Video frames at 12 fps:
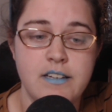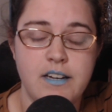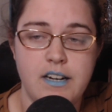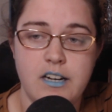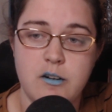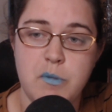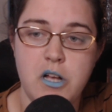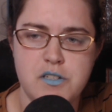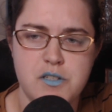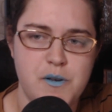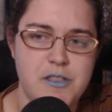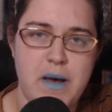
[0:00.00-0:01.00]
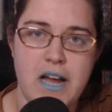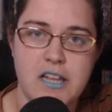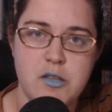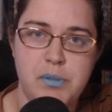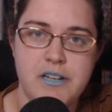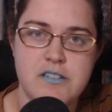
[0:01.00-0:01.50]
also in the back
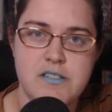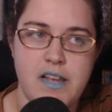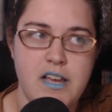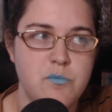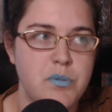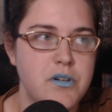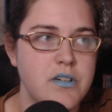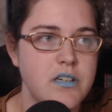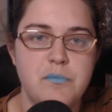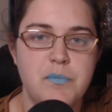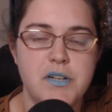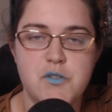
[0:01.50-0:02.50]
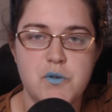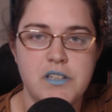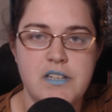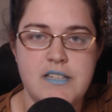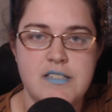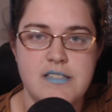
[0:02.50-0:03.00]
of the player's handbook, but it's
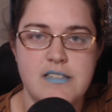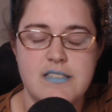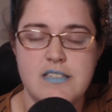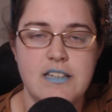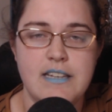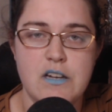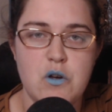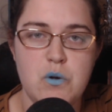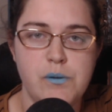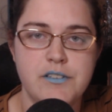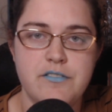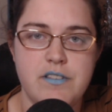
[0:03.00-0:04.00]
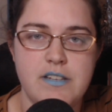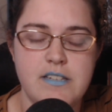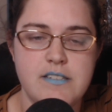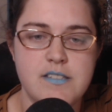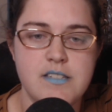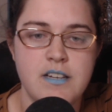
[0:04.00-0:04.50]
really easy to get a hold of
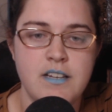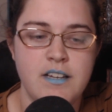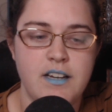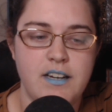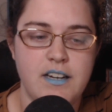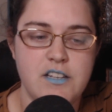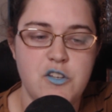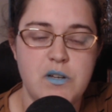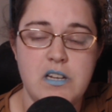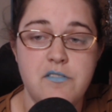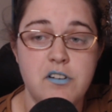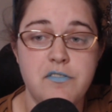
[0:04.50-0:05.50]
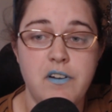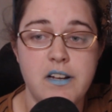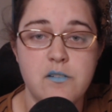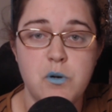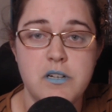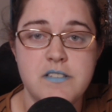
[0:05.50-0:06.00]
these. You can even
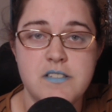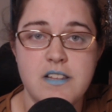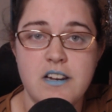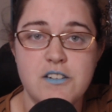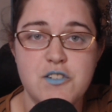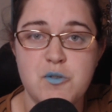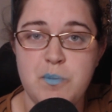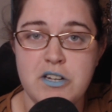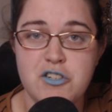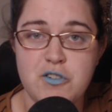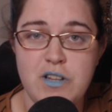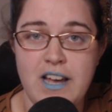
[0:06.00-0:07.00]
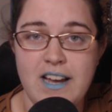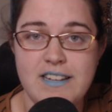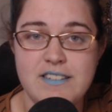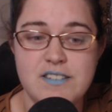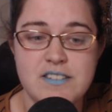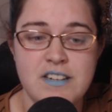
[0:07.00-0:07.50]
find ones that are
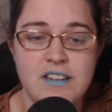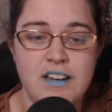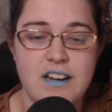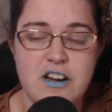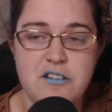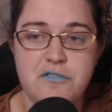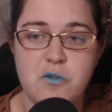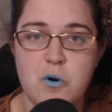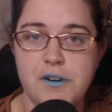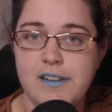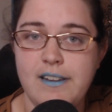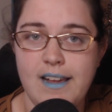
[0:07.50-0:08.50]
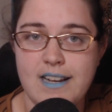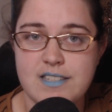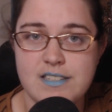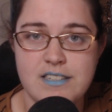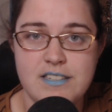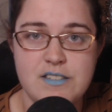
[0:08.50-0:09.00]
specialized for
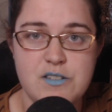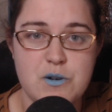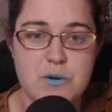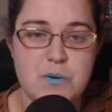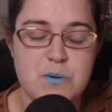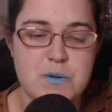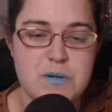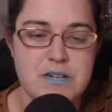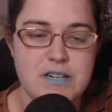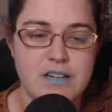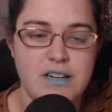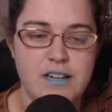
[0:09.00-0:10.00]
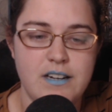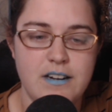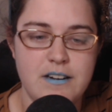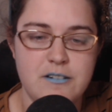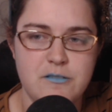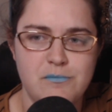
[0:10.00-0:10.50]
classes, or
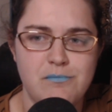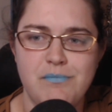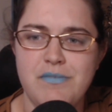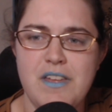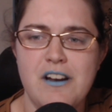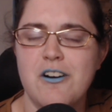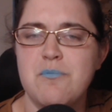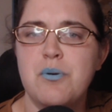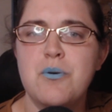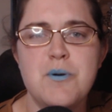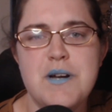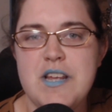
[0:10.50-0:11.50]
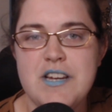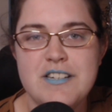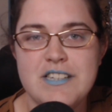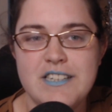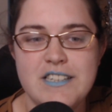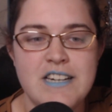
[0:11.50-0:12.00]
they're
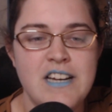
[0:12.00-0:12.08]
prettier.